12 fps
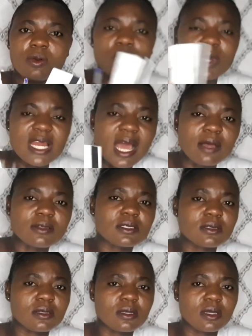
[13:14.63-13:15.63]
without
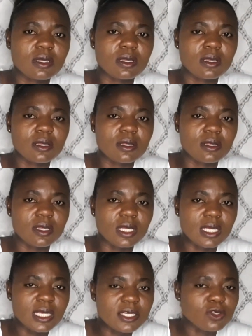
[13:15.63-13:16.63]

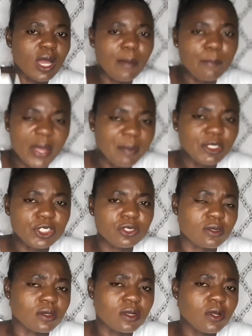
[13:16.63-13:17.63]
his or her
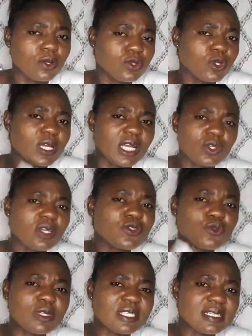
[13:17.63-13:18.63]
permission. So you can
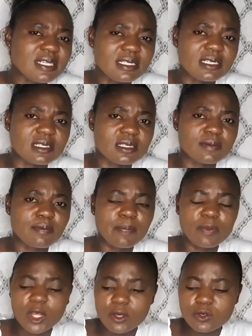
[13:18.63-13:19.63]
just restrict it.
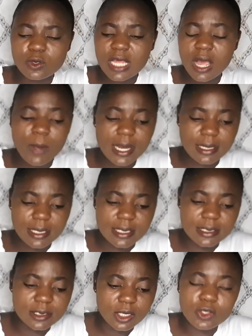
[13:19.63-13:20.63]
So that one
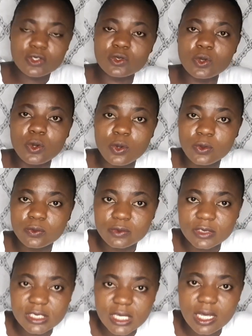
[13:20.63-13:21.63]
is also
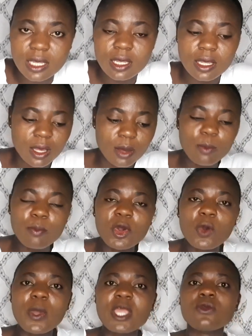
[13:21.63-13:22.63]
there.
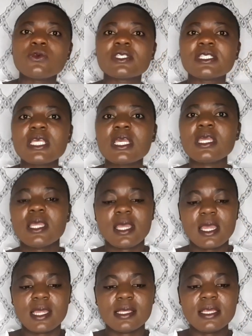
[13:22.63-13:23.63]
But when you see
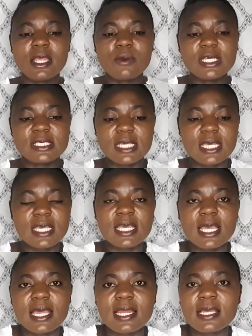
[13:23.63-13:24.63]
the reason
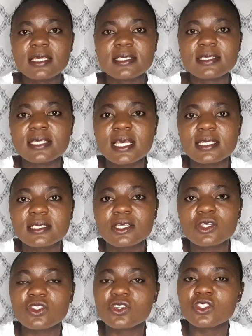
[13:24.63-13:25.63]
here that it says
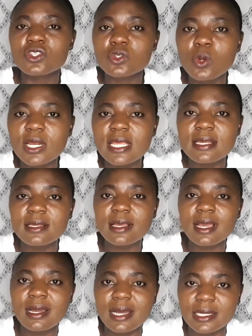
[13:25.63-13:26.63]
stolen
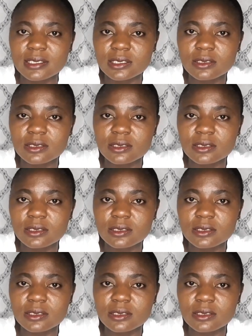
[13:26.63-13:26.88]
card,